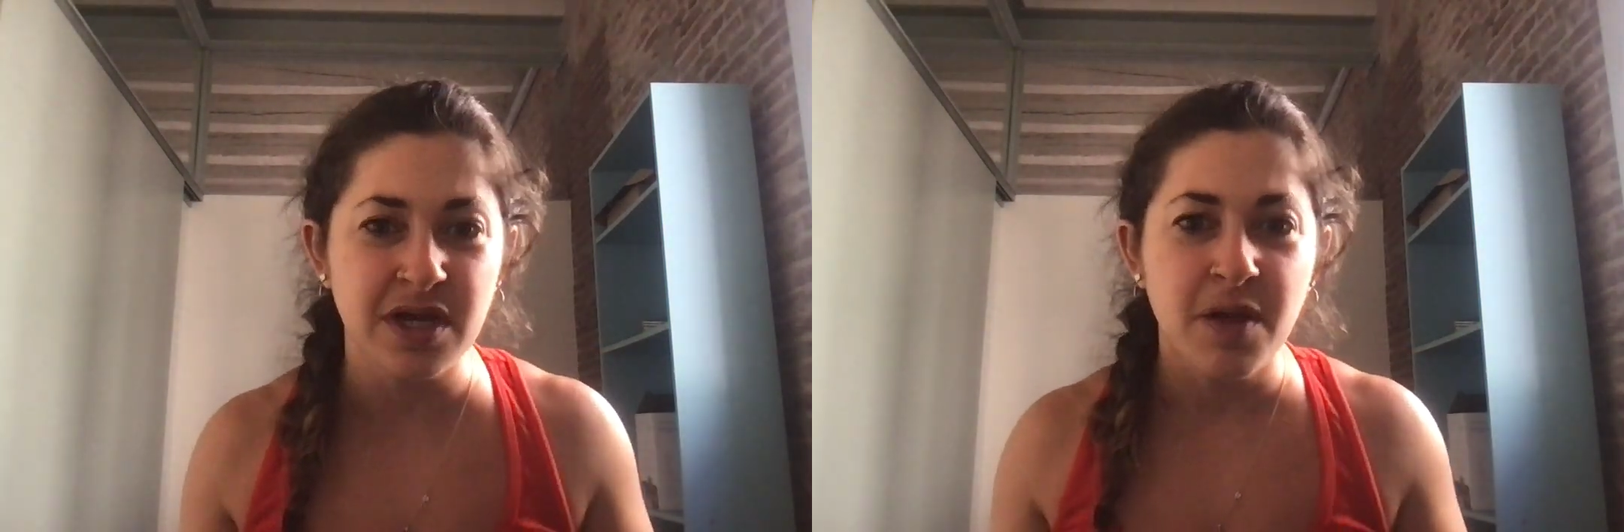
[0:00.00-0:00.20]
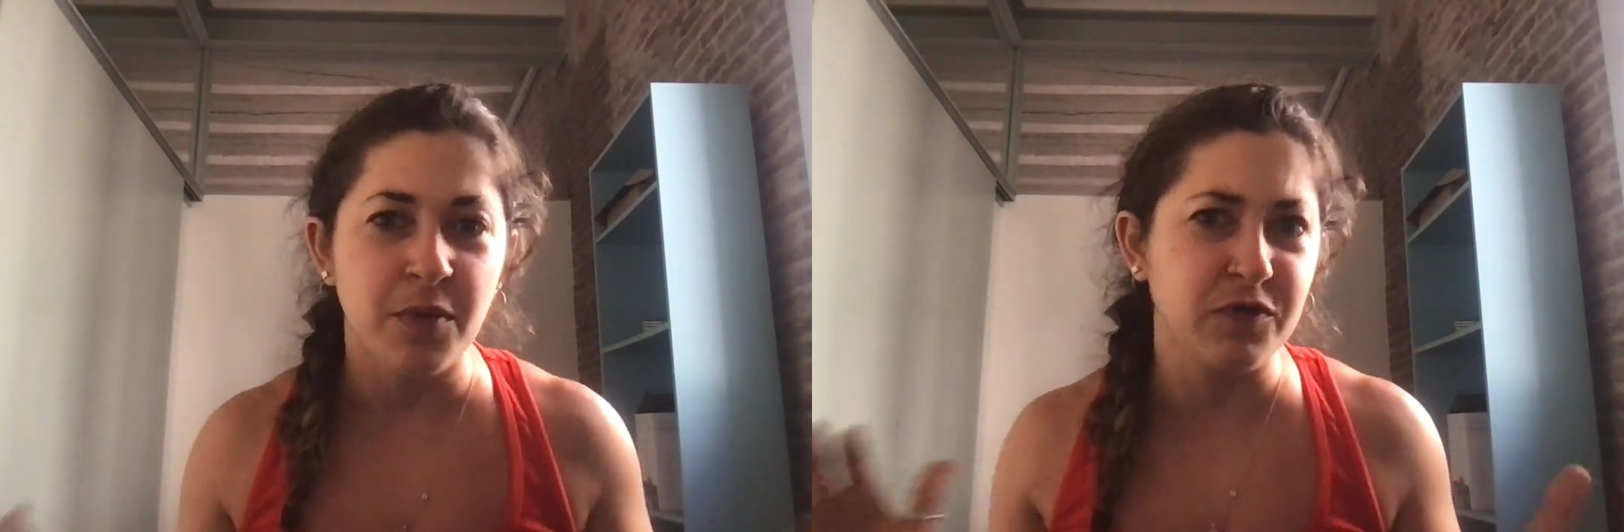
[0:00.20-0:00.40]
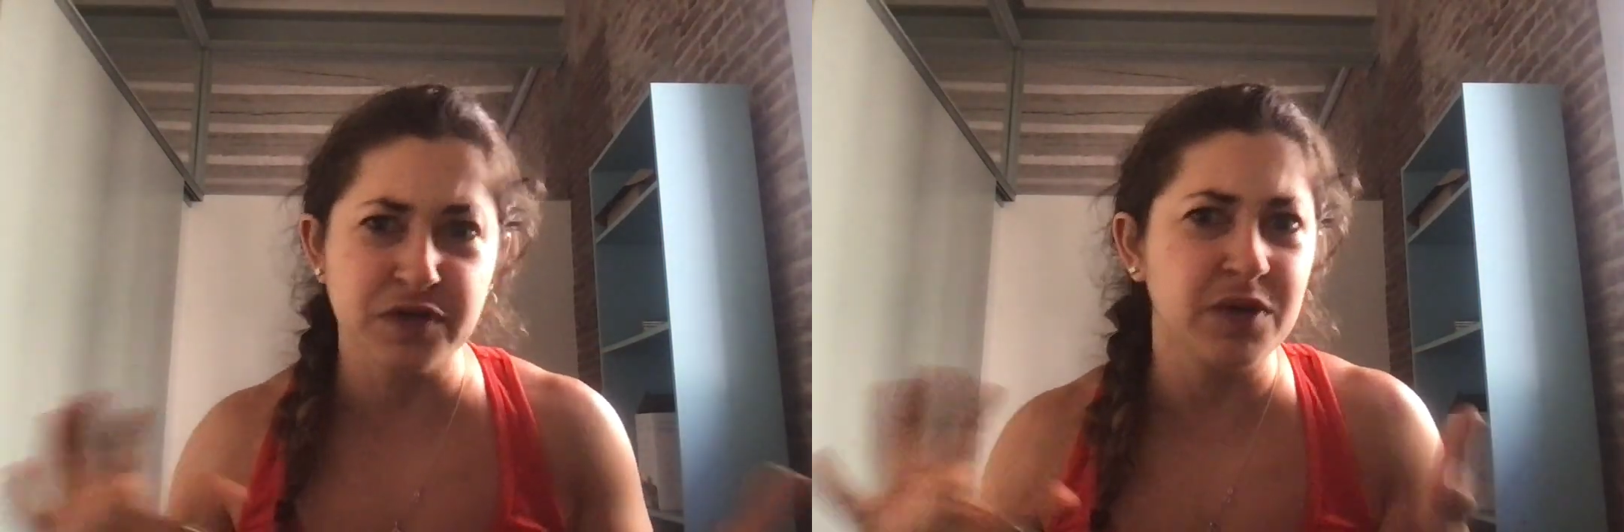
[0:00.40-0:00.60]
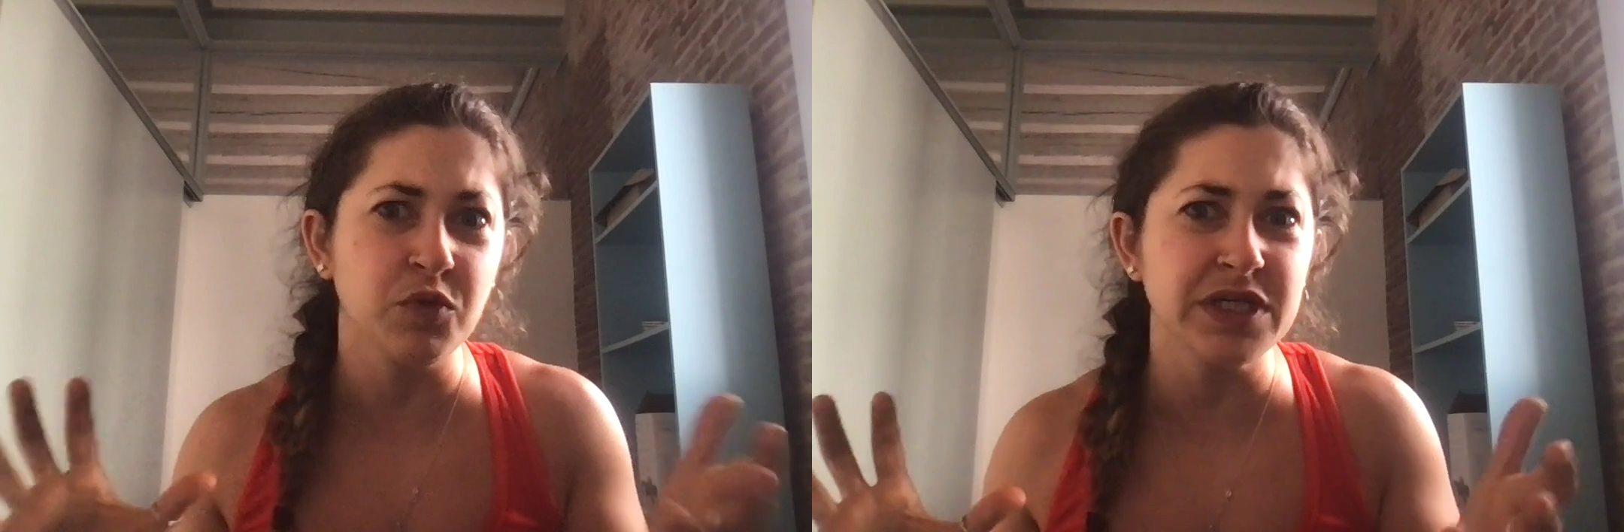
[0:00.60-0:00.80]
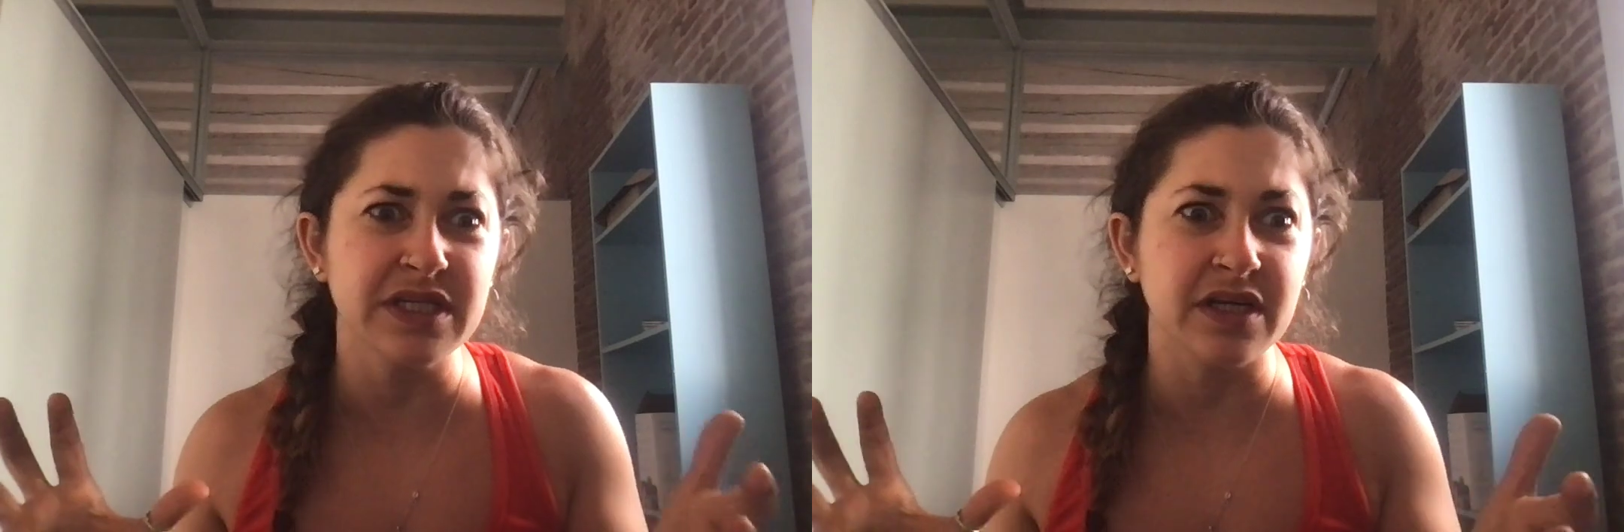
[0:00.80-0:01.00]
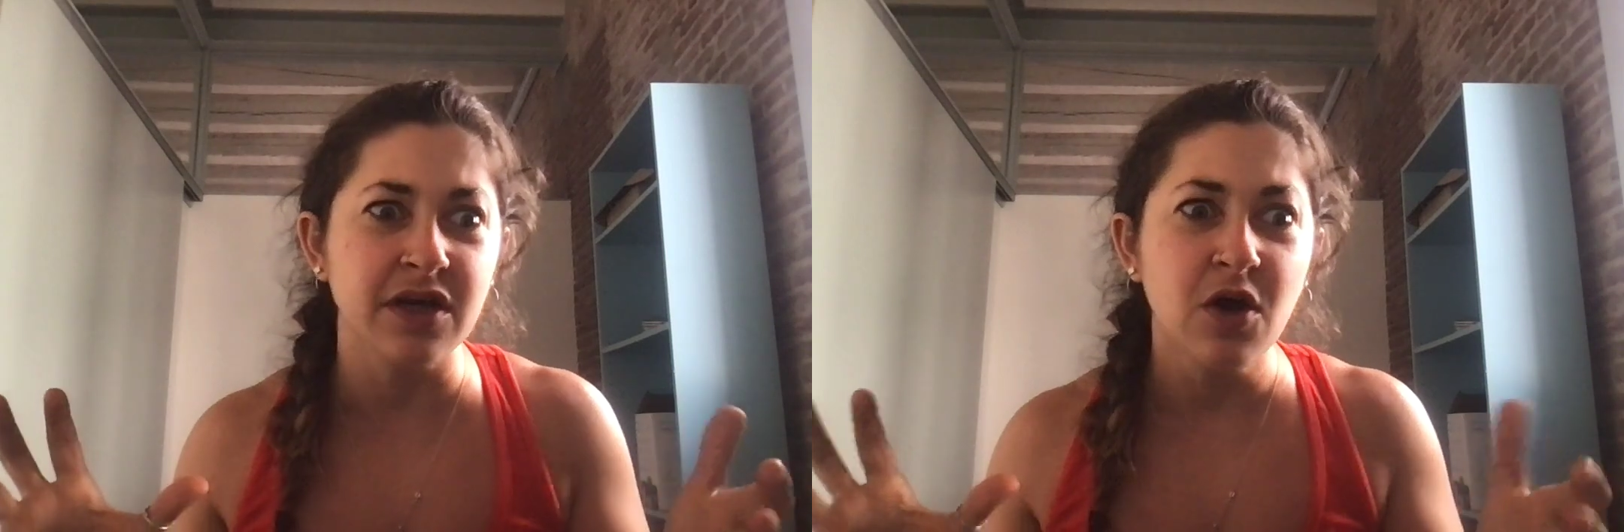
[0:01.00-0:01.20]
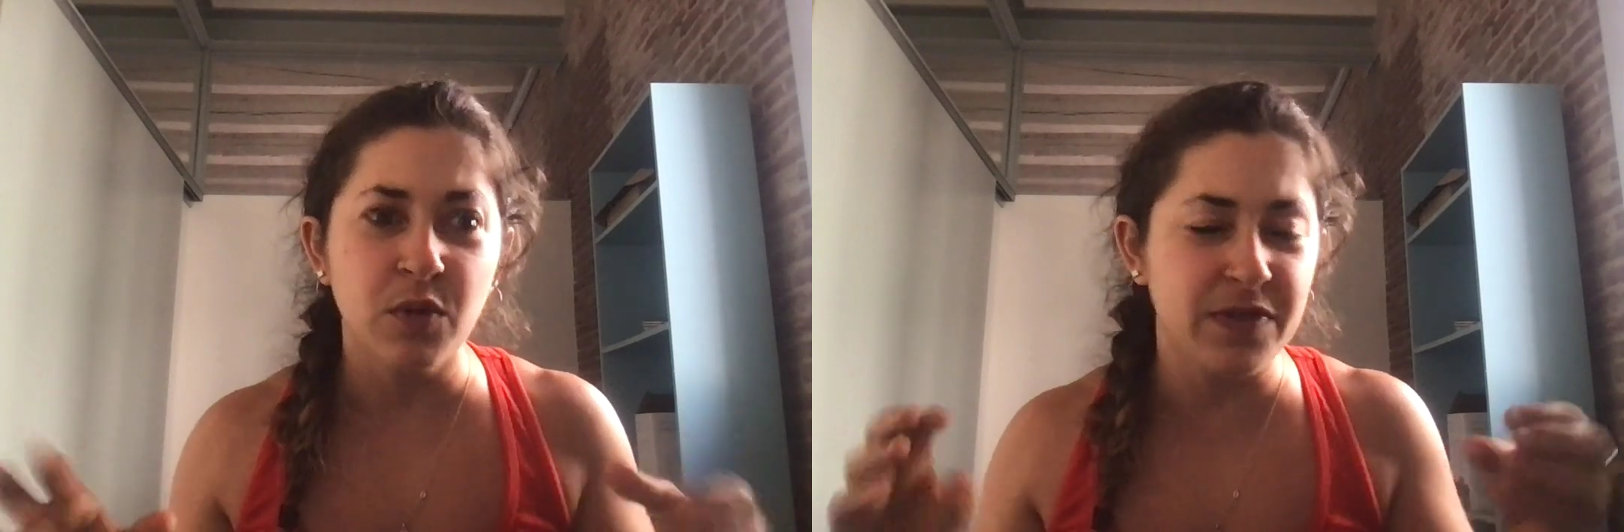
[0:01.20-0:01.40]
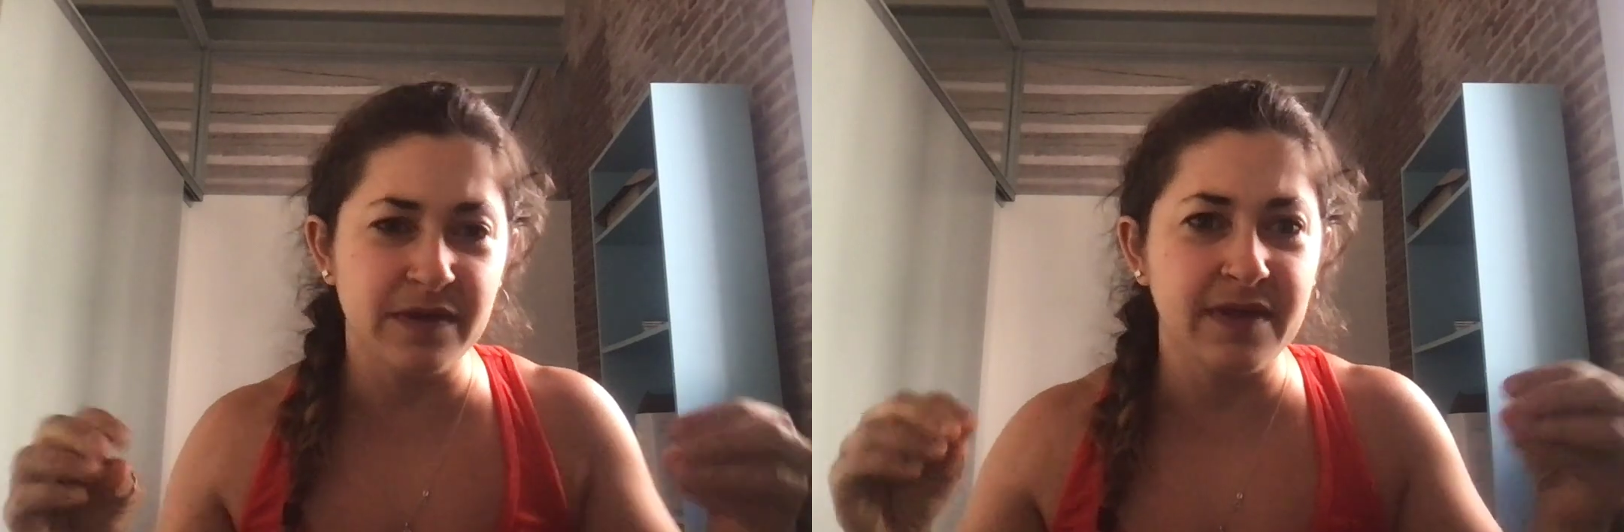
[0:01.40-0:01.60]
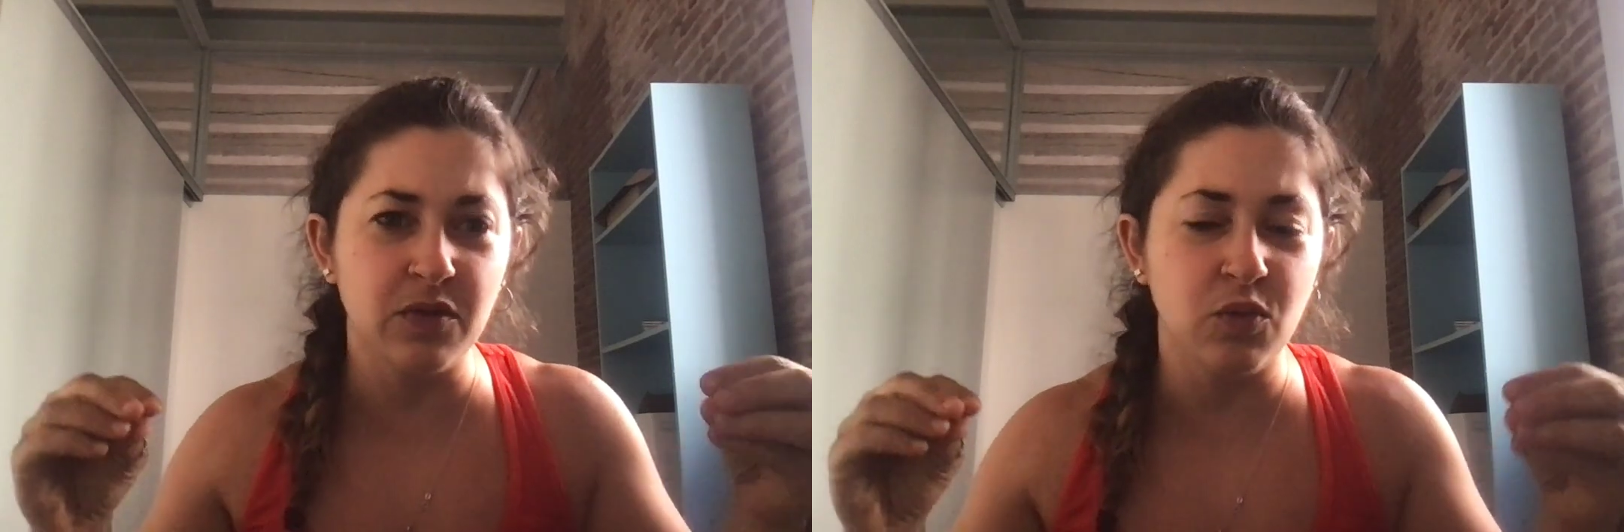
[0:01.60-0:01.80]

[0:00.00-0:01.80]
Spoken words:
But for some reason, we think that